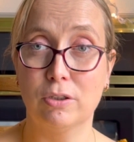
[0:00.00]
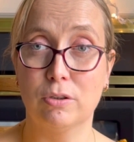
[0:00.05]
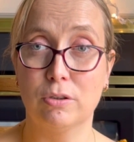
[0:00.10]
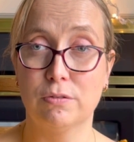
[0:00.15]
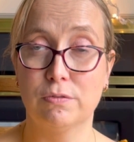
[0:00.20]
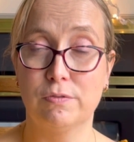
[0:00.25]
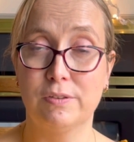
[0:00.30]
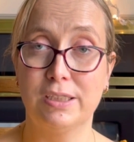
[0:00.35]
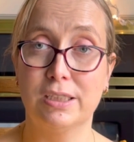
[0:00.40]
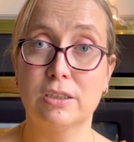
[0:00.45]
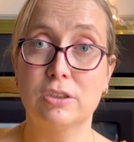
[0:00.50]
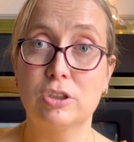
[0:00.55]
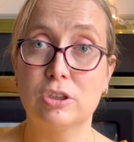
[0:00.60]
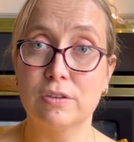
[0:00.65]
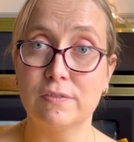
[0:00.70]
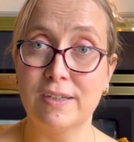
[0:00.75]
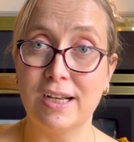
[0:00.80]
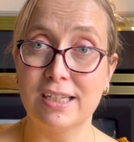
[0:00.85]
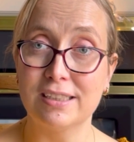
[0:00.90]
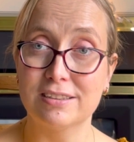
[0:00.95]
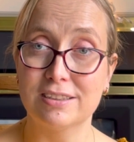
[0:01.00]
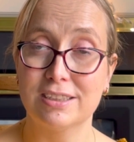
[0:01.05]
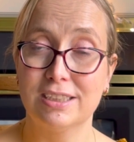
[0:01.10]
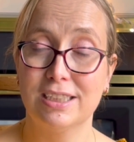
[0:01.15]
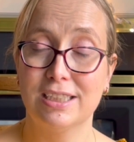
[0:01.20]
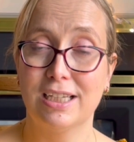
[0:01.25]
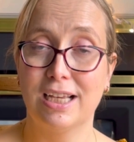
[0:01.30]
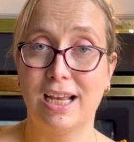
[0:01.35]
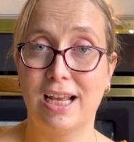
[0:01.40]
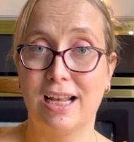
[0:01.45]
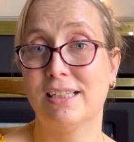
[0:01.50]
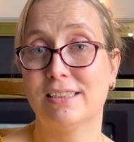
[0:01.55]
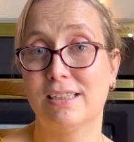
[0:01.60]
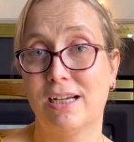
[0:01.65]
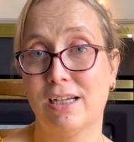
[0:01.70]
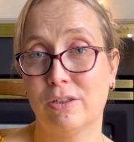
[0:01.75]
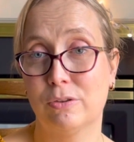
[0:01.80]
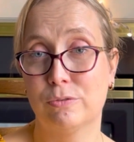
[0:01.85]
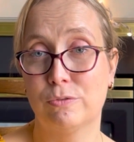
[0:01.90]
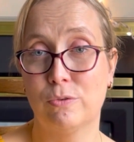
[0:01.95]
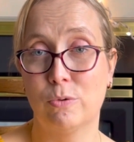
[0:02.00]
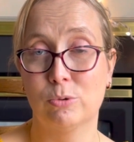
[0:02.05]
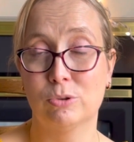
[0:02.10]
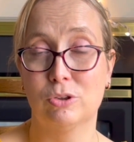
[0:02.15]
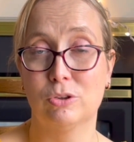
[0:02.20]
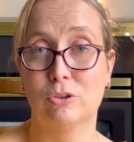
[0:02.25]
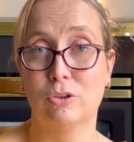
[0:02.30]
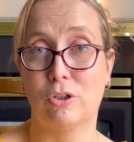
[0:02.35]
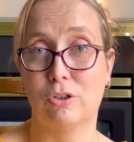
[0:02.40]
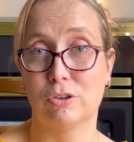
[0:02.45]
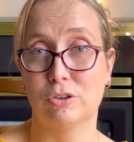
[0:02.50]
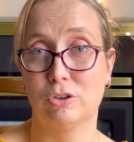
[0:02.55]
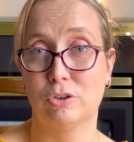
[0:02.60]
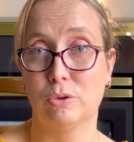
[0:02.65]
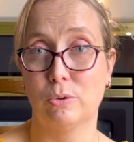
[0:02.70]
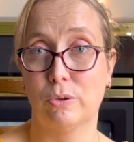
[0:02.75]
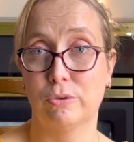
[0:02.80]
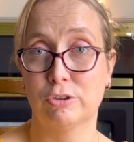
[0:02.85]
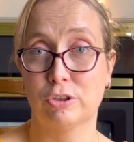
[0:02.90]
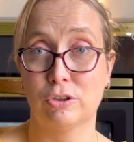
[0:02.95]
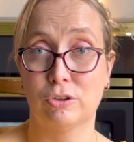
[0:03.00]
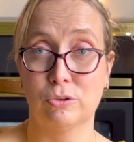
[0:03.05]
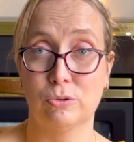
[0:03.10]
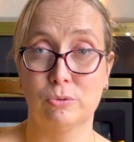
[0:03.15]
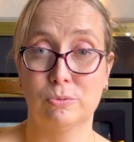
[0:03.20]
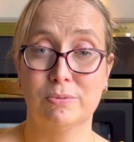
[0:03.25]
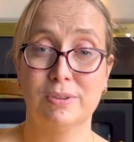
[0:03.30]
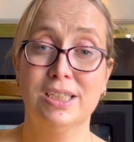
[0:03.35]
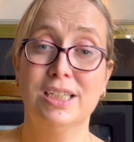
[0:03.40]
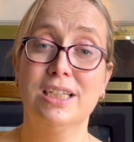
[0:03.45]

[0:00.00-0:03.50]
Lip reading: of Vegan Shevat, and I look forward to talking to you all soon.